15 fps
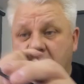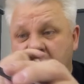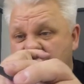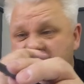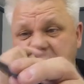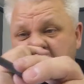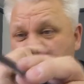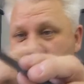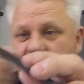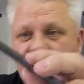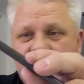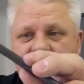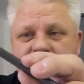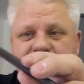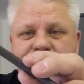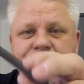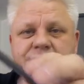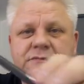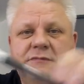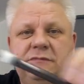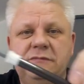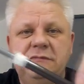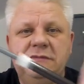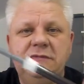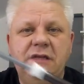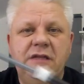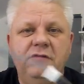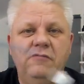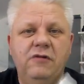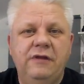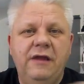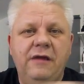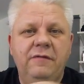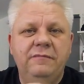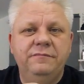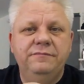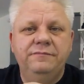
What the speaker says: Speed loader. Take the rod out.